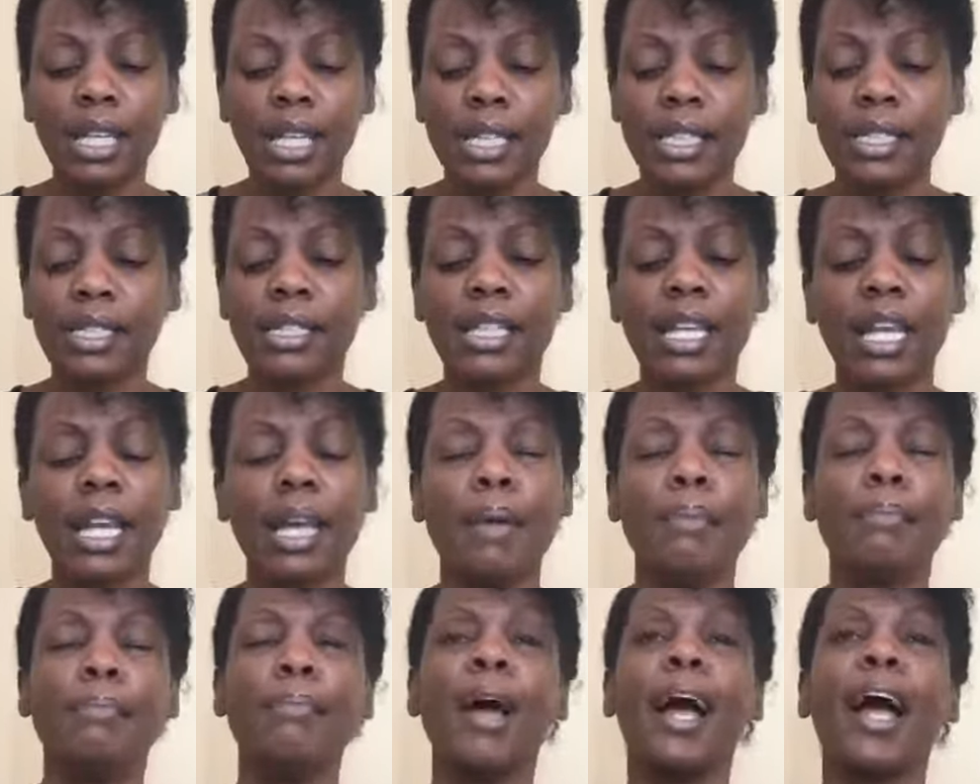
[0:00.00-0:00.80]
kissed
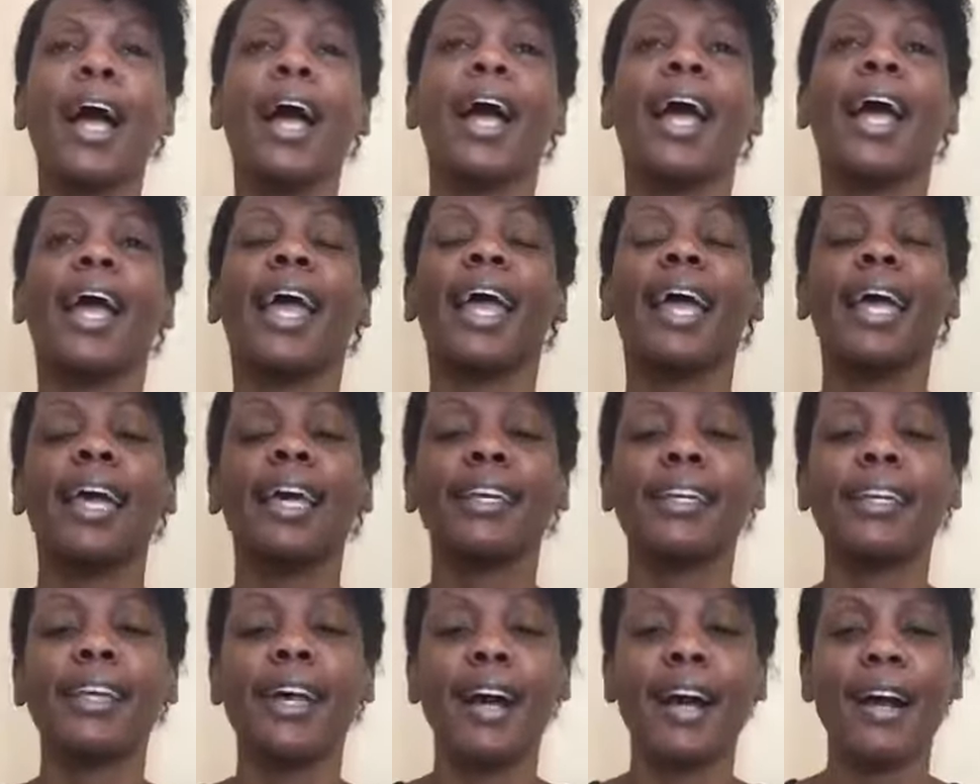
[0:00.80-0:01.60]
him,
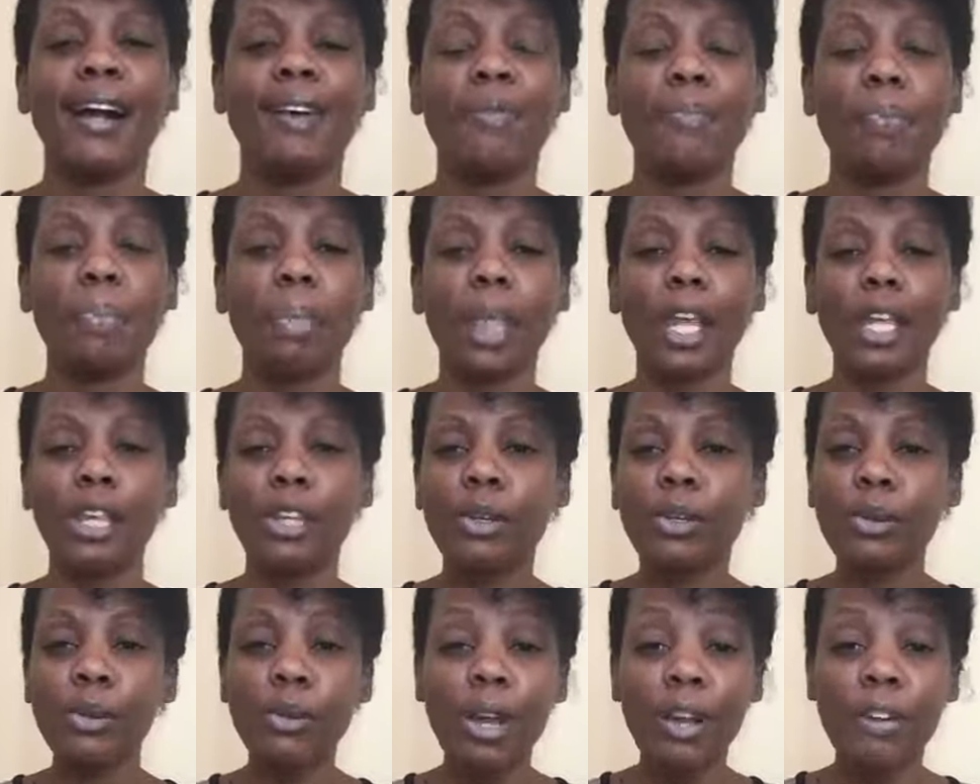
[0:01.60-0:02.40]
and um,
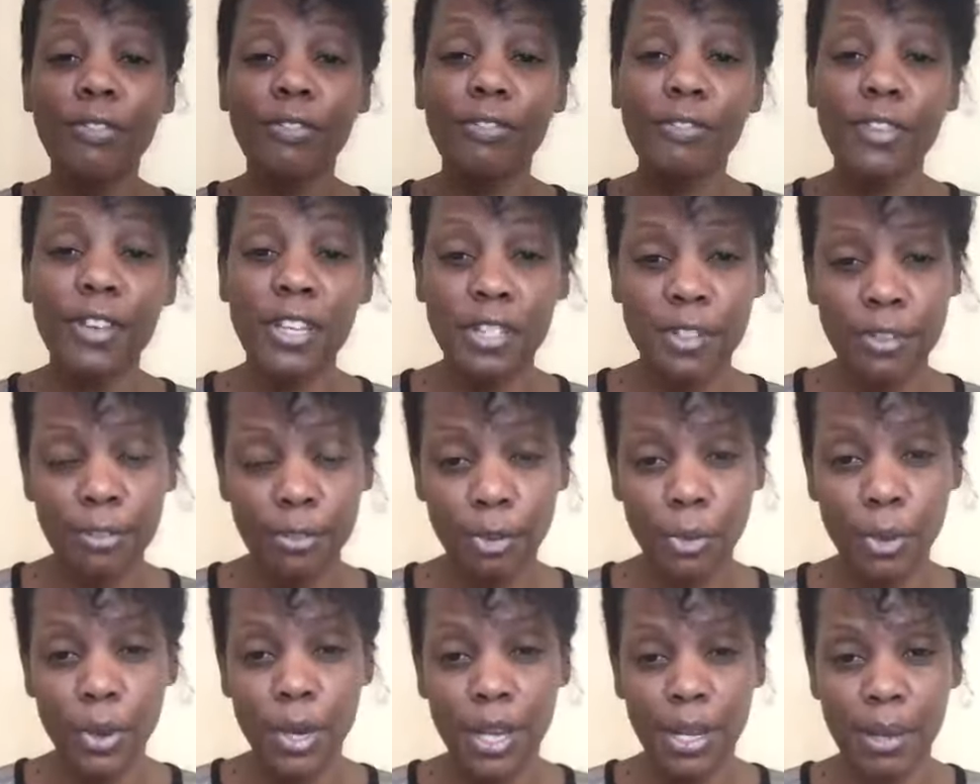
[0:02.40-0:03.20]
threw a feast
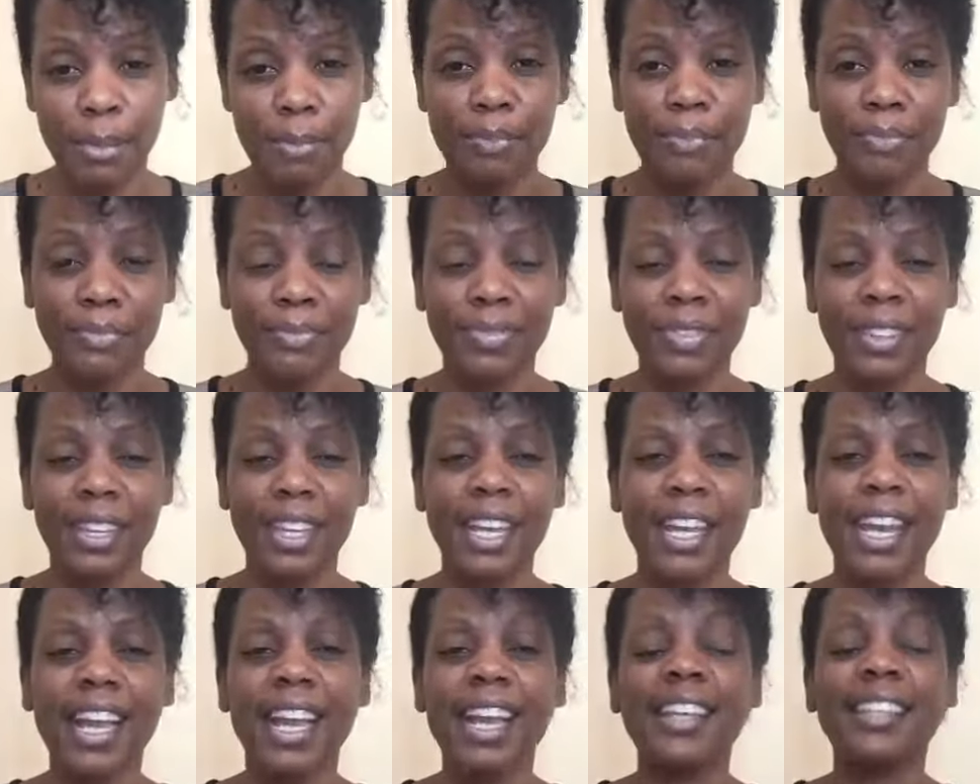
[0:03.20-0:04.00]
for him.
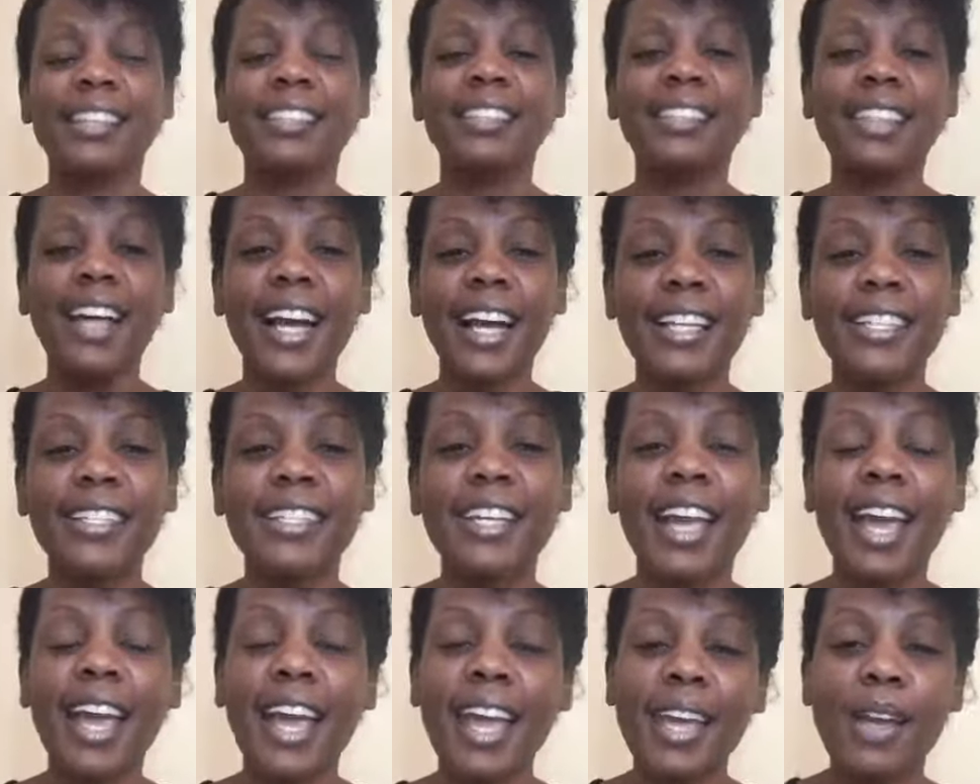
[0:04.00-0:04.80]

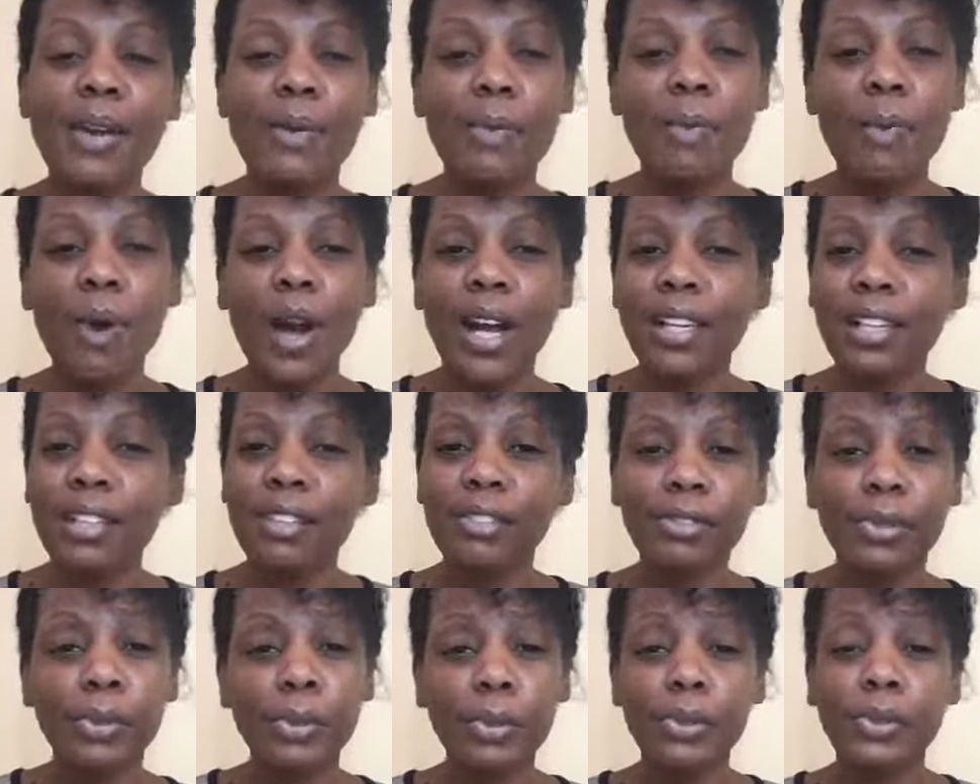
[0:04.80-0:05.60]
Such a
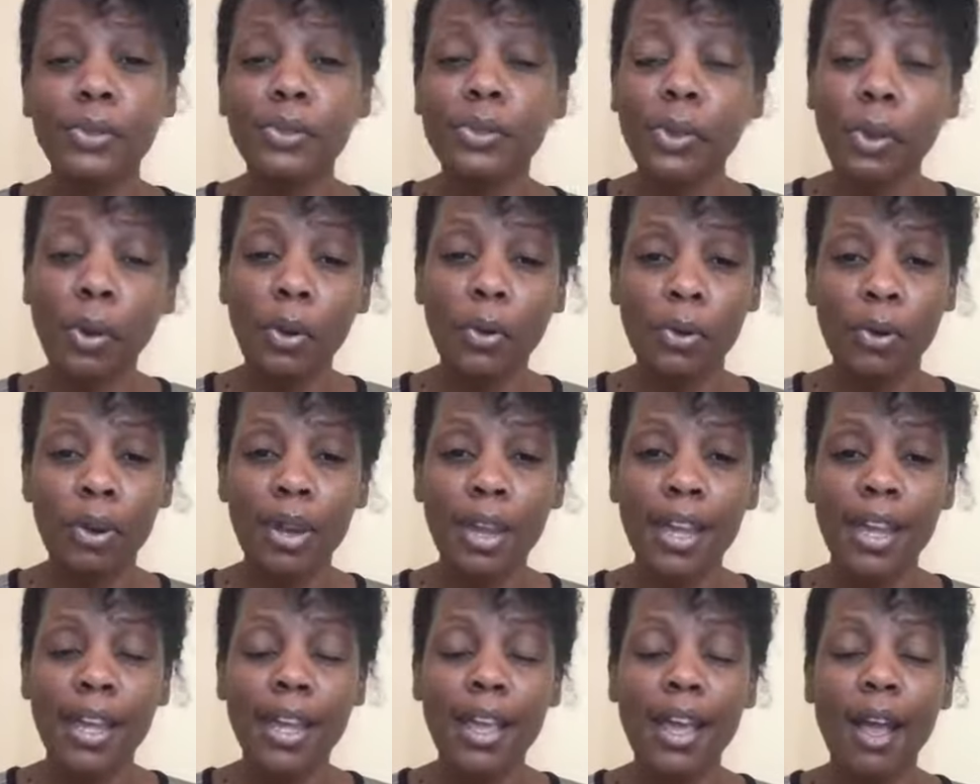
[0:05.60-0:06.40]
wonderful
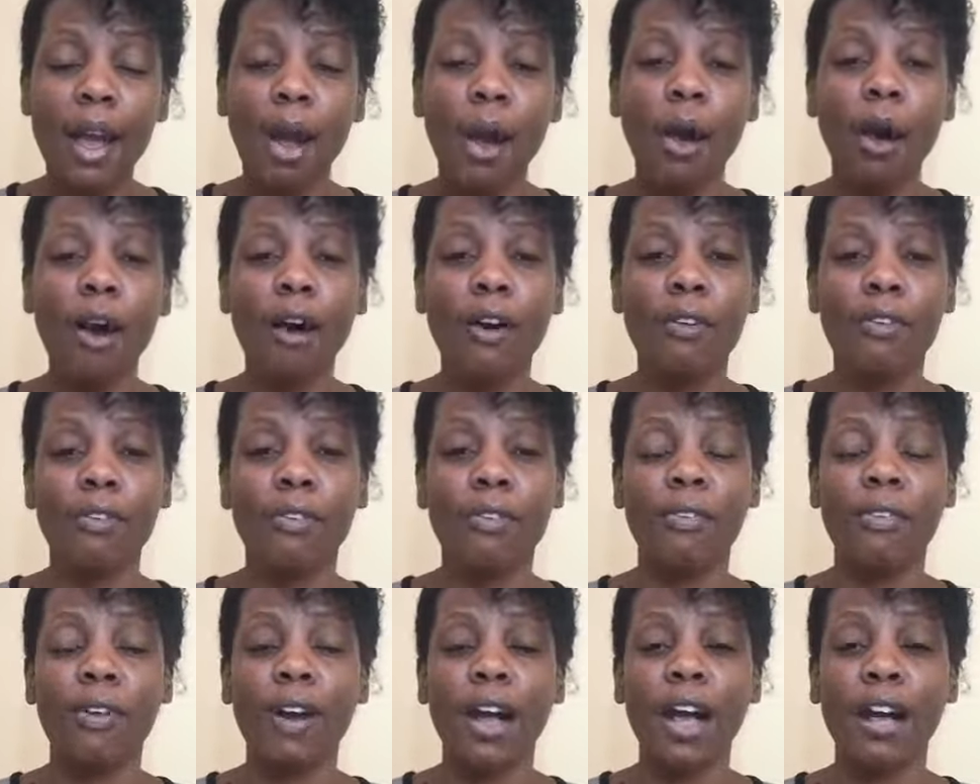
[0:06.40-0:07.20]
story
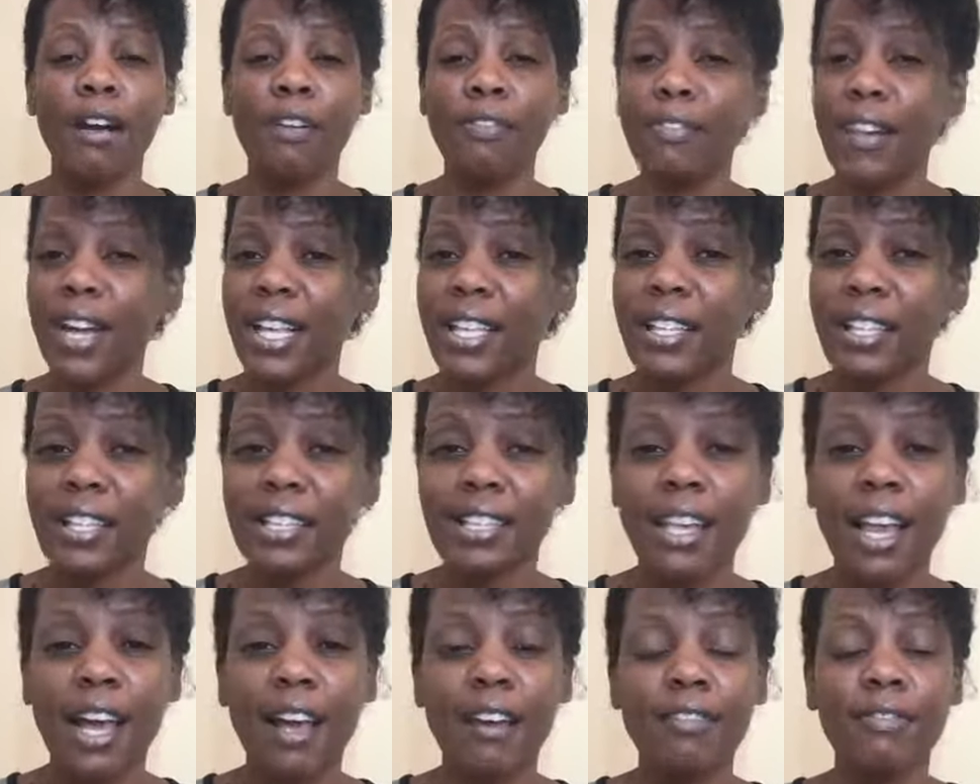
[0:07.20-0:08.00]
of
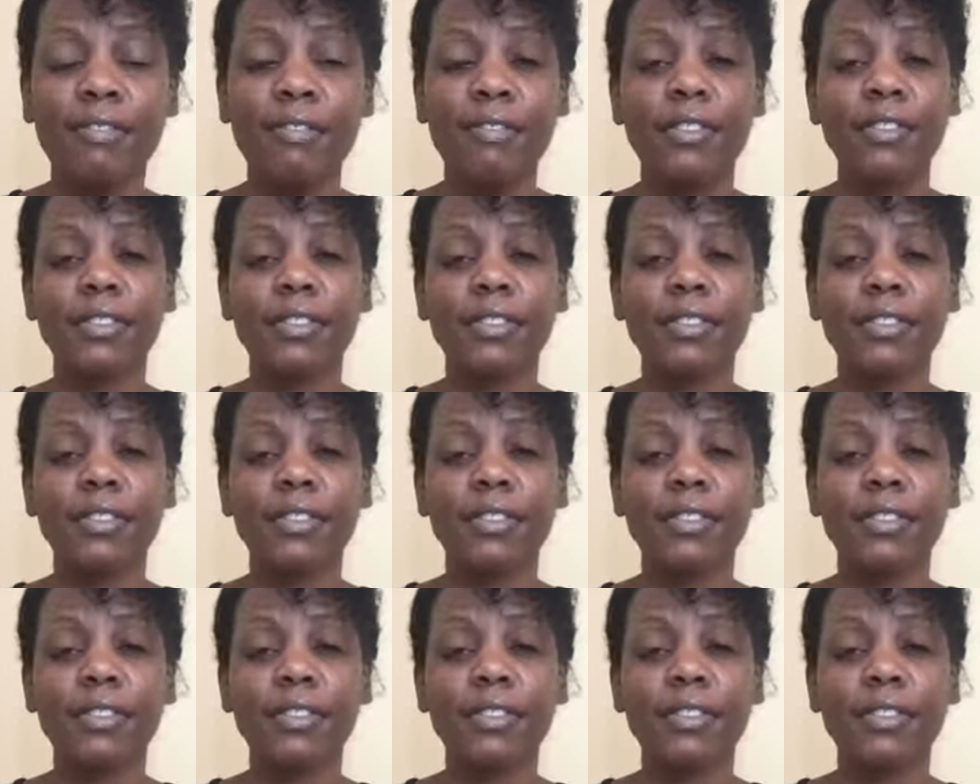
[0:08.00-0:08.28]
father's love,